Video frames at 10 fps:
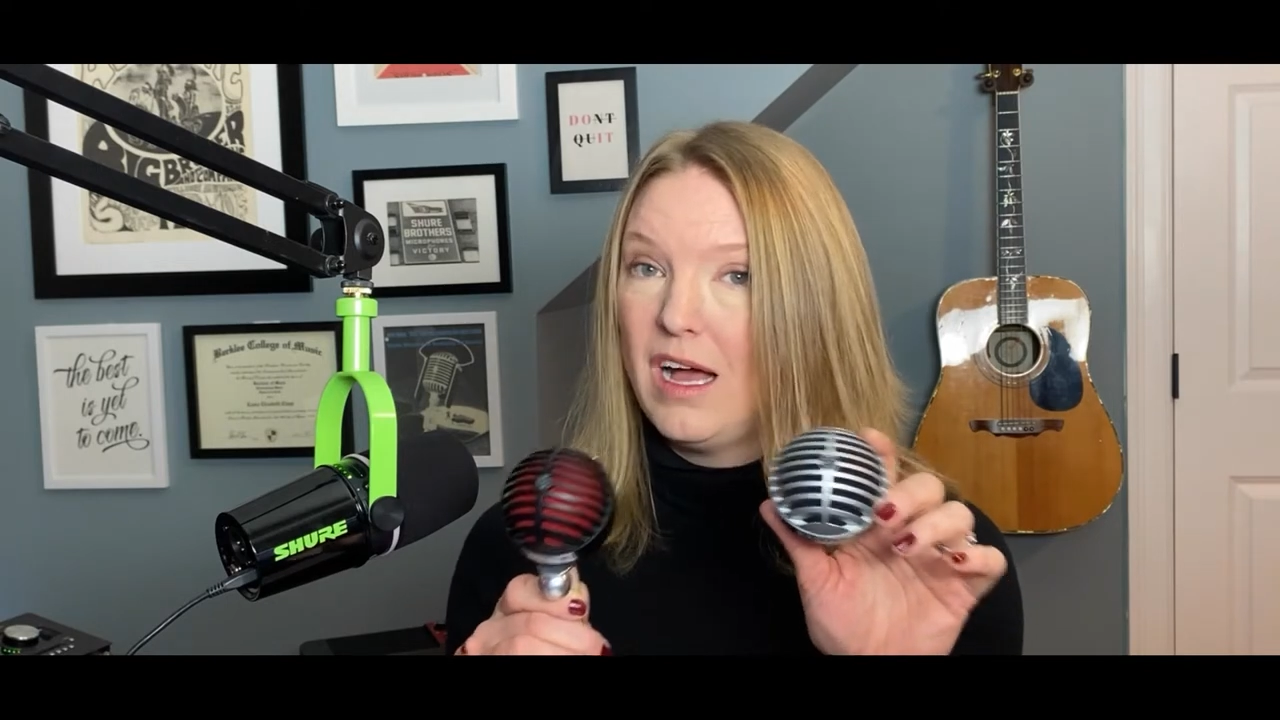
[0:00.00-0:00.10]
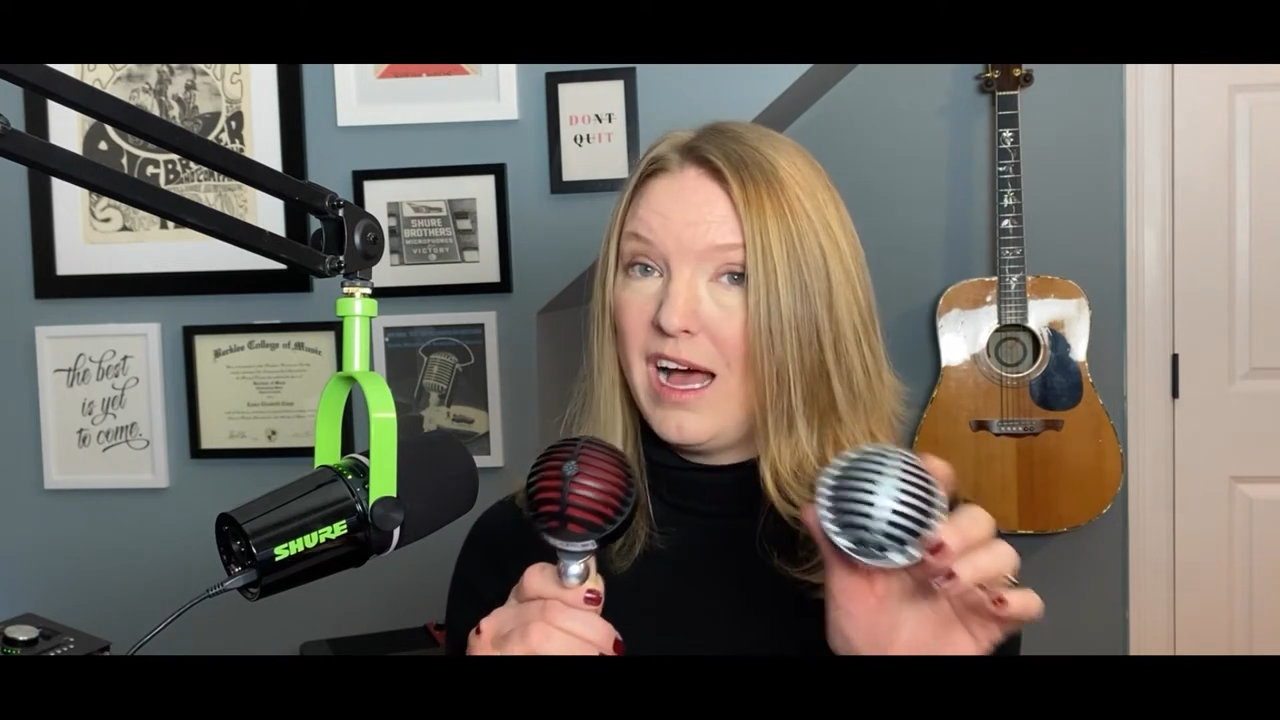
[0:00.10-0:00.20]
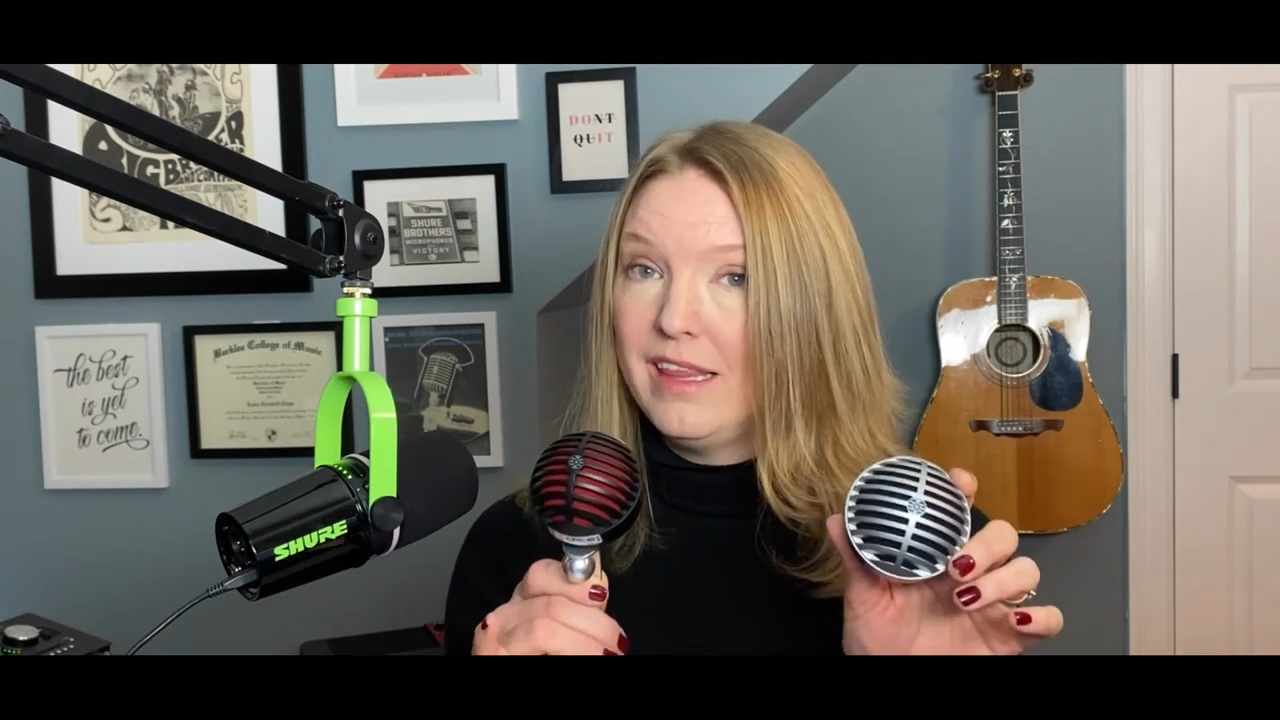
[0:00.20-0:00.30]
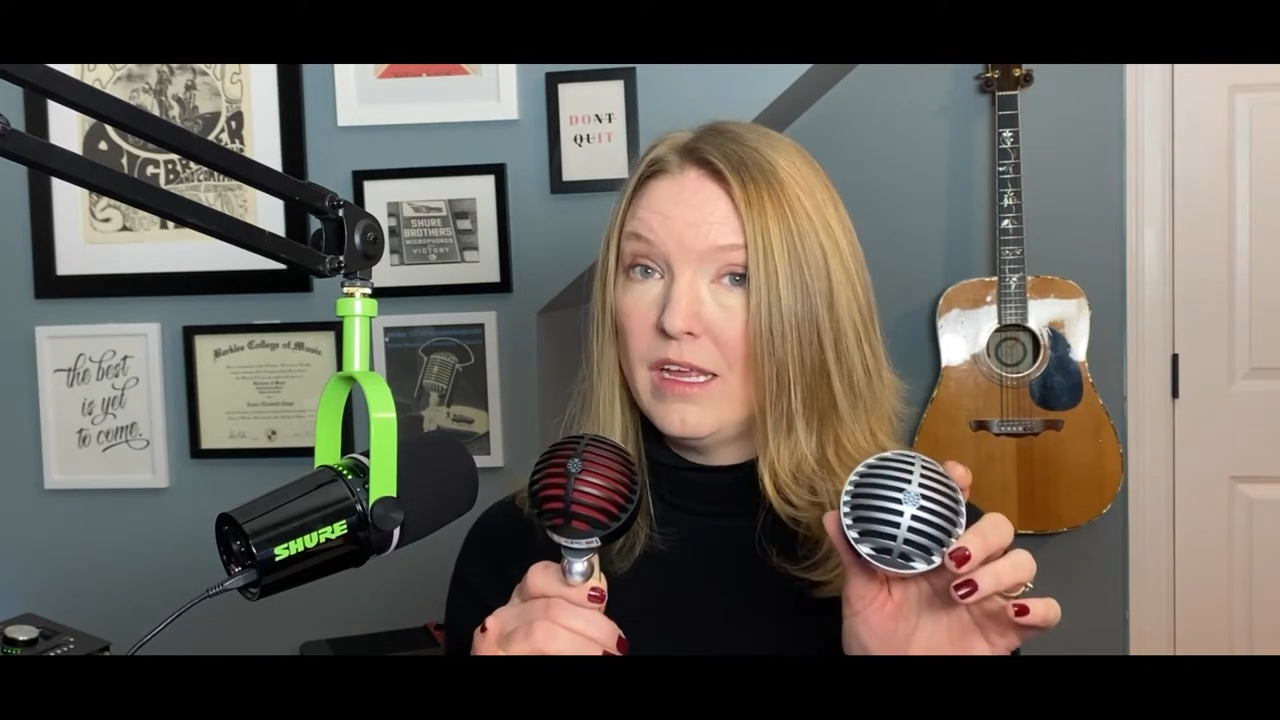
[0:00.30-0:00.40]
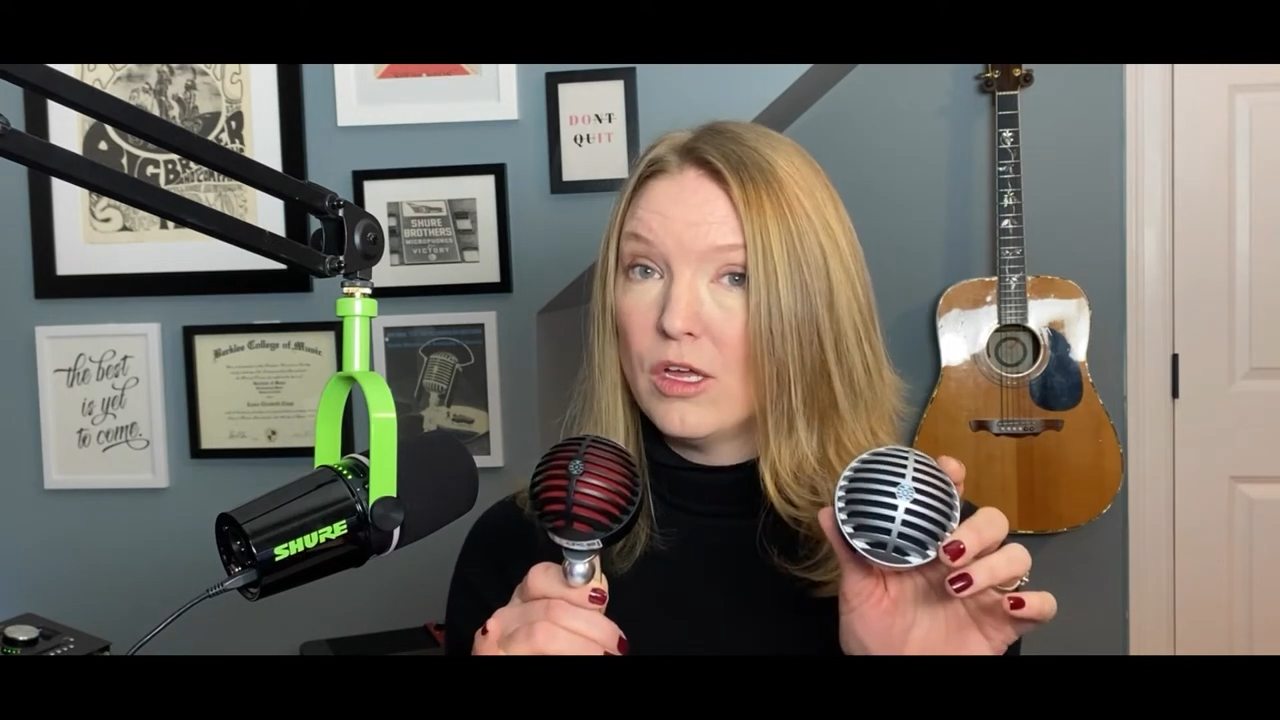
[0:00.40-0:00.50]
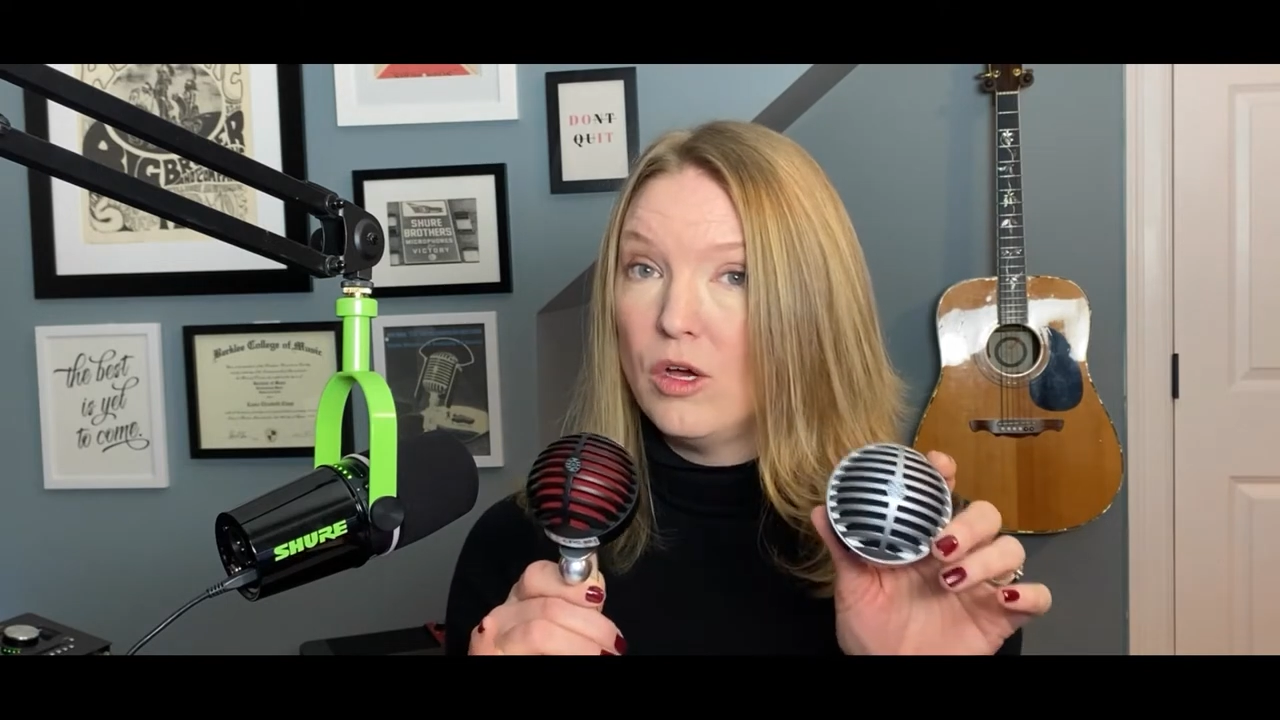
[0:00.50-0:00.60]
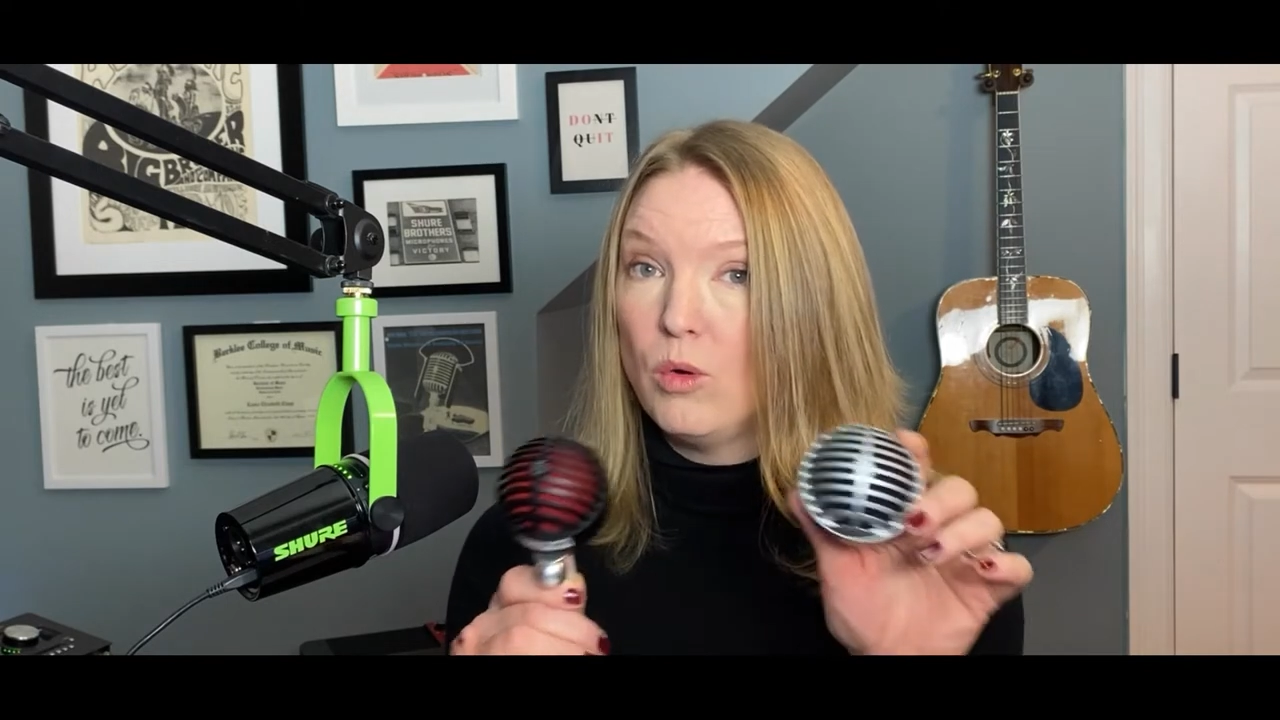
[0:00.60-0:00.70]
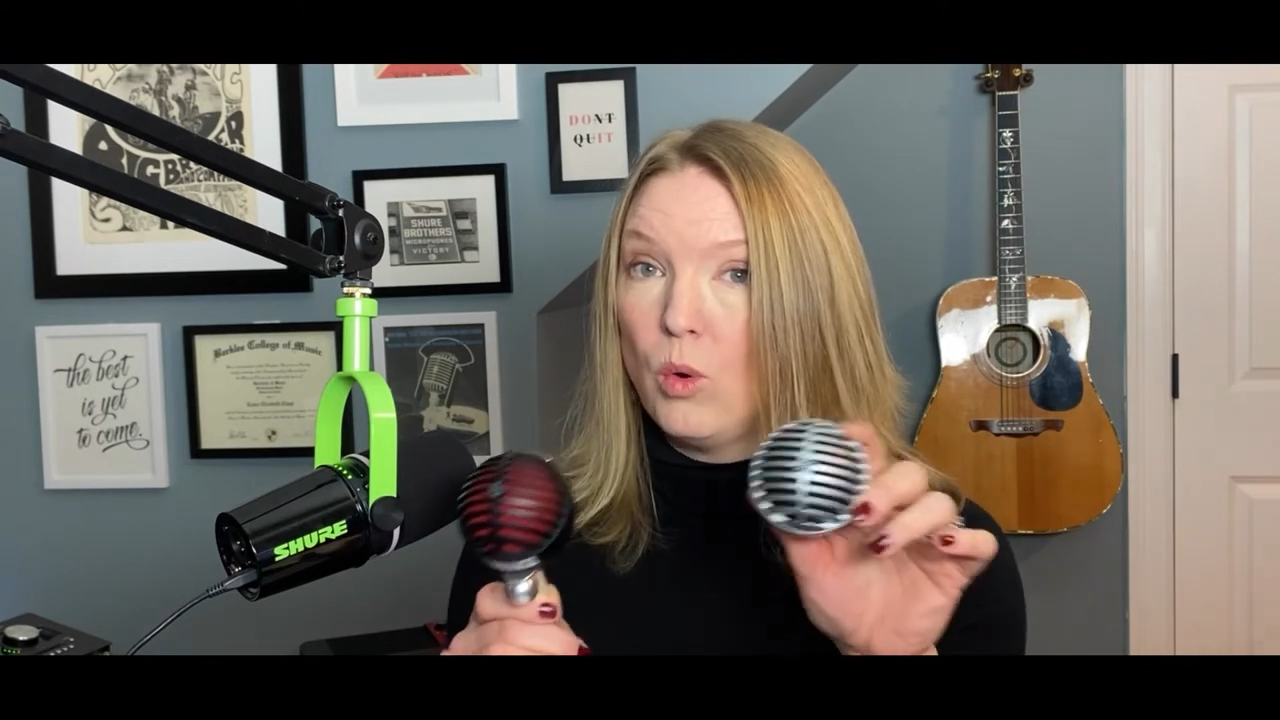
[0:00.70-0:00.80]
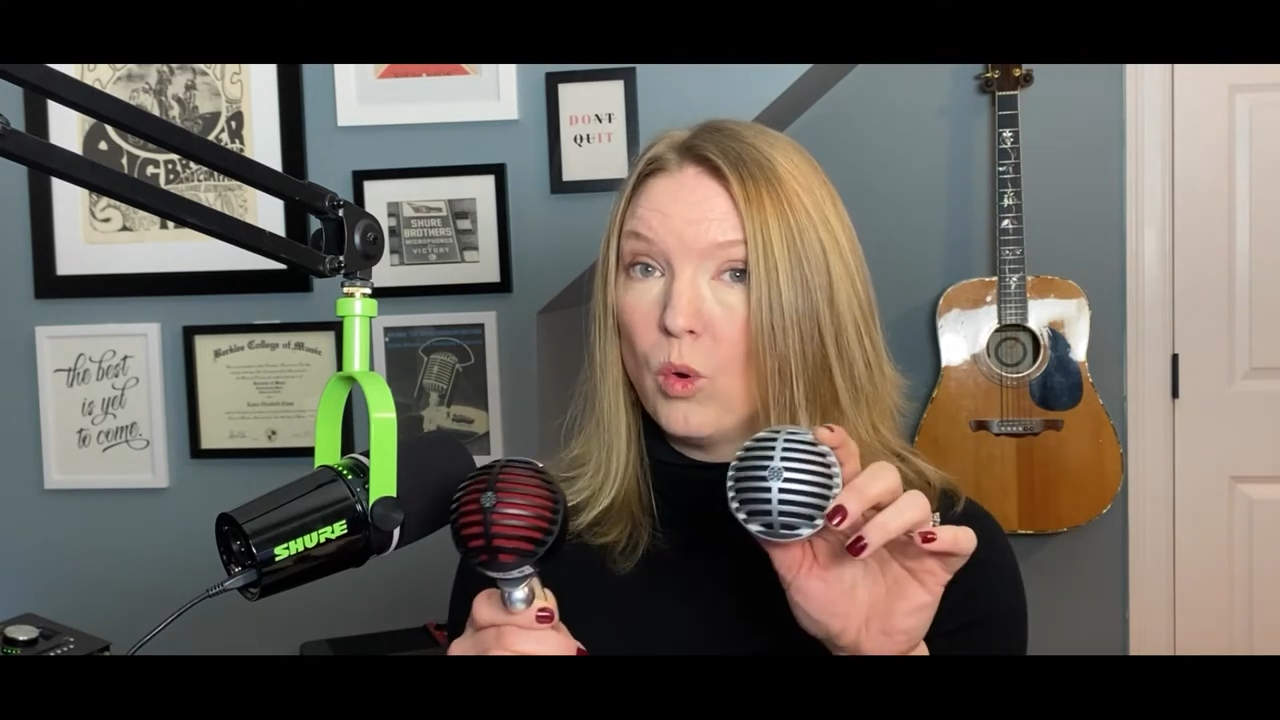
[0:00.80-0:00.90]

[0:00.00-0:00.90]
on the go